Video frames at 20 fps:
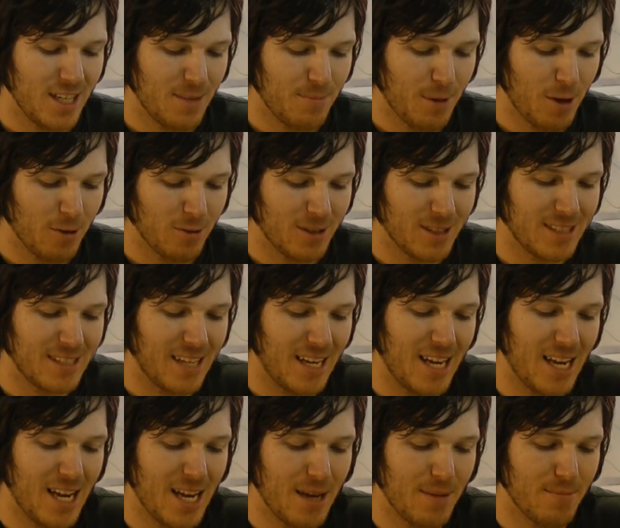about the
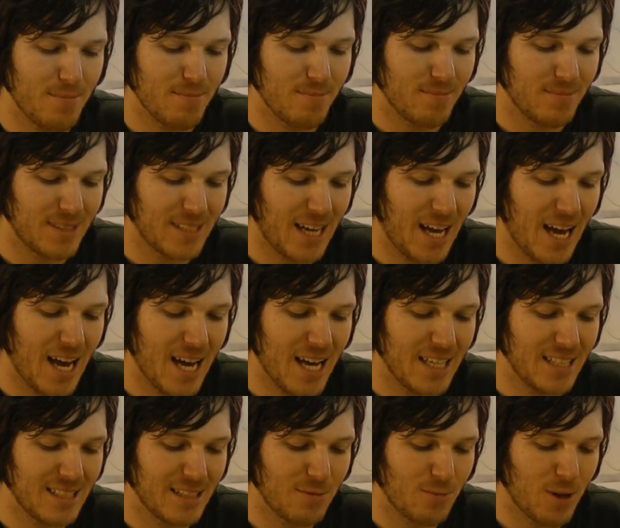same
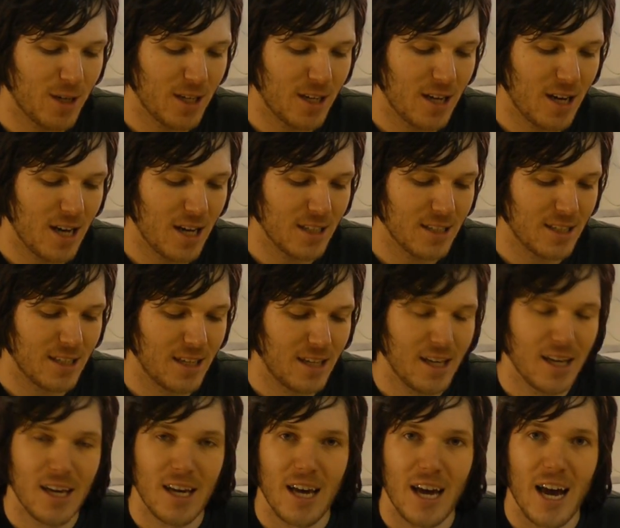size and whatnot,
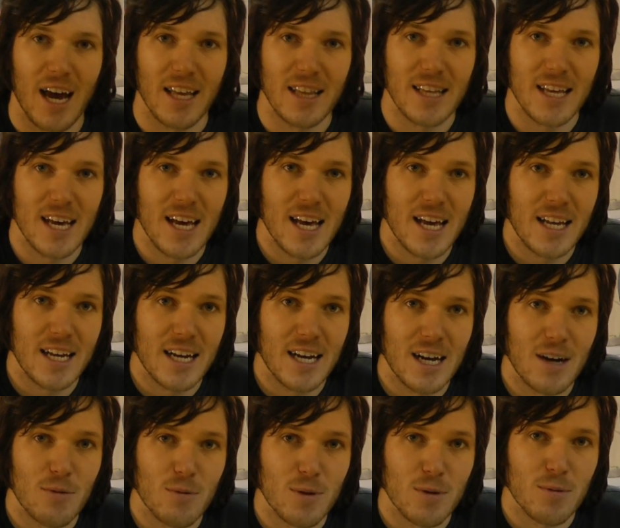and then
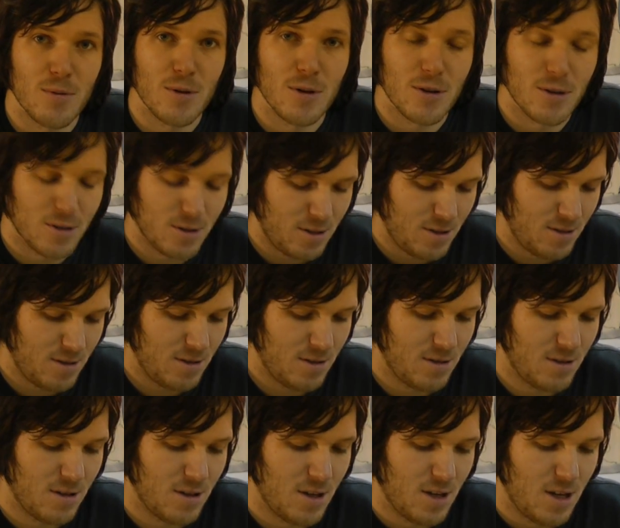we will
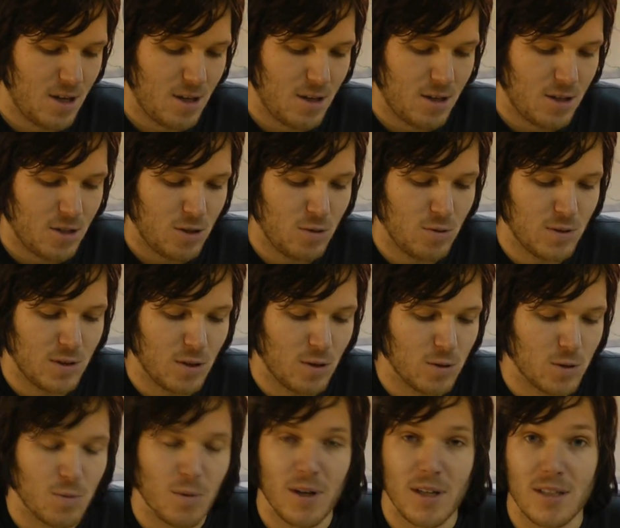use
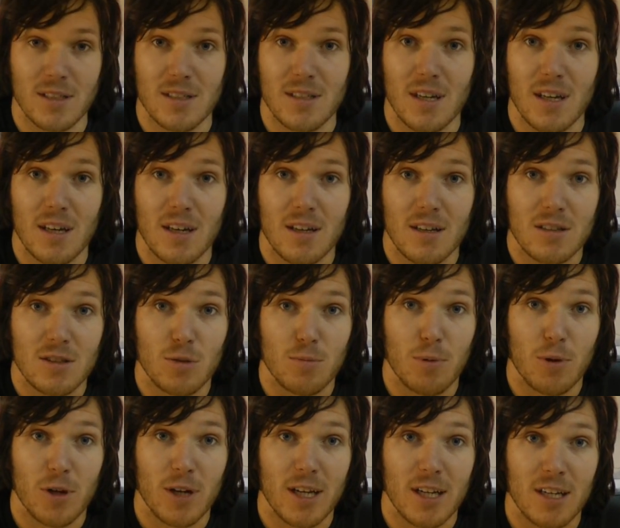those ones to
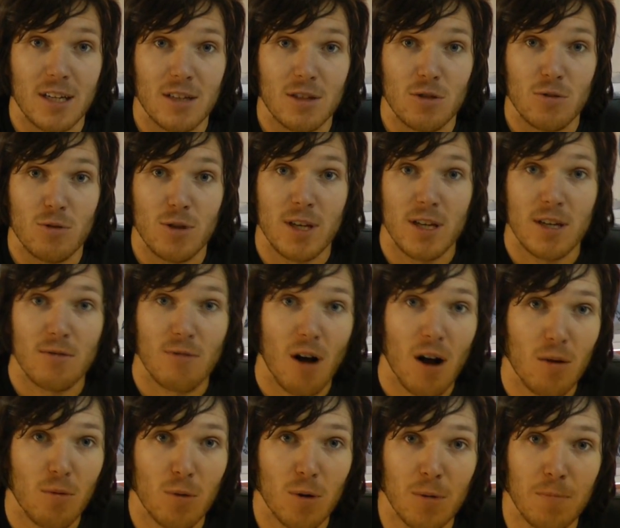put into the
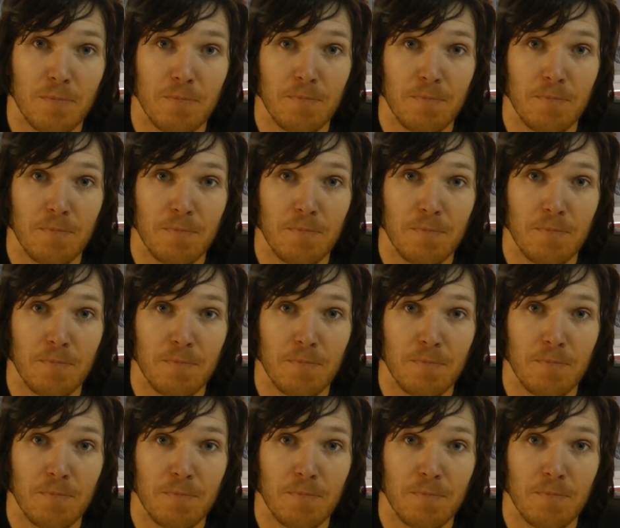rock wool.